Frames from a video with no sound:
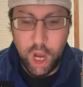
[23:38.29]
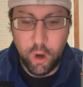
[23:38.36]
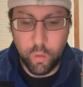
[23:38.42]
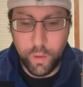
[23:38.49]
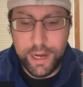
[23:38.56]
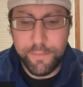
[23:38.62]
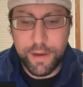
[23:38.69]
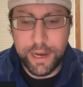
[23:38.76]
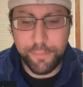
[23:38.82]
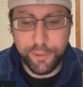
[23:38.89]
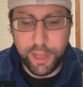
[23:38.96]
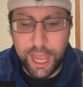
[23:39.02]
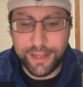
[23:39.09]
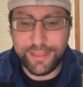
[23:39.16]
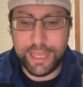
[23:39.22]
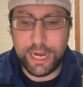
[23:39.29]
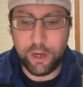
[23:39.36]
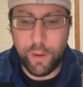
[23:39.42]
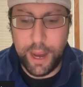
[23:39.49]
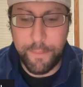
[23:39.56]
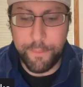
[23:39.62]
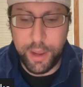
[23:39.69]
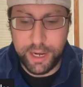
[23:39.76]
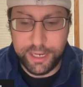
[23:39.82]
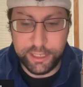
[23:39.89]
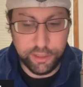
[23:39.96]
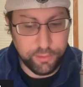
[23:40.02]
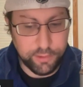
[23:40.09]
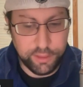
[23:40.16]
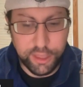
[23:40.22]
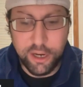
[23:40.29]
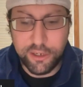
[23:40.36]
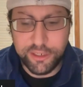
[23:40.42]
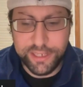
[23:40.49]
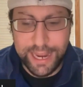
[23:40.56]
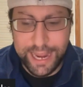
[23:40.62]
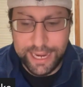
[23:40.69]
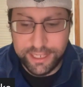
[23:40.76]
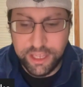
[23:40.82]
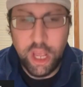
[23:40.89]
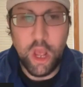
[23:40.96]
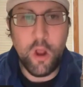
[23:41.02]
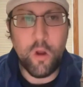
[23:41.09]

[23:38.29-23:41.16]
Read my blog that I write Mondays through Thursdays,